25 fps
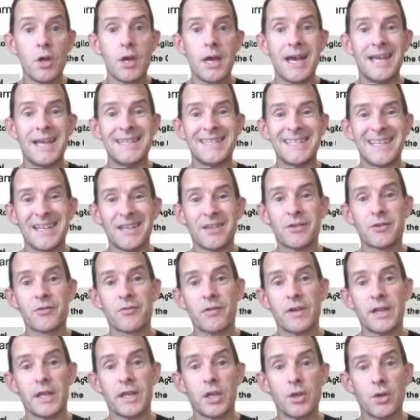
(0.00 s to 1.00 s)
and day
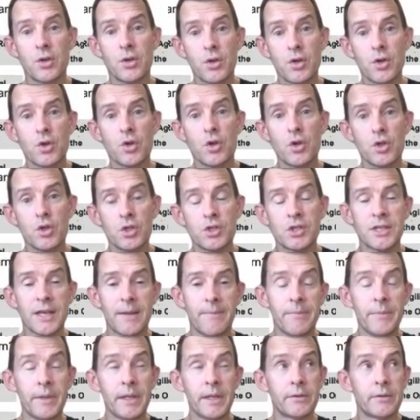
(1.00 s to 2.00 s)
3
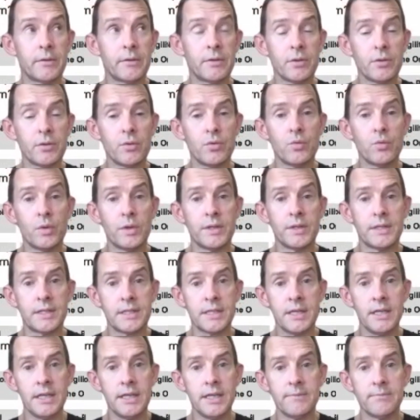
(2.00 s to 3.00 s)
something to do with
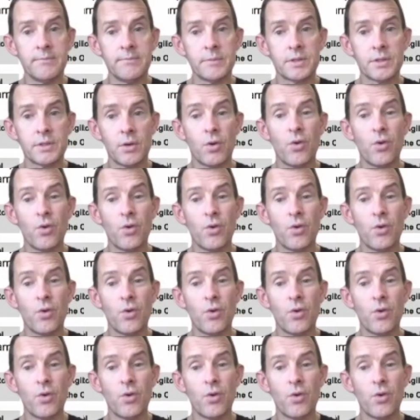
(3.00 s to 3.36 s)
teams.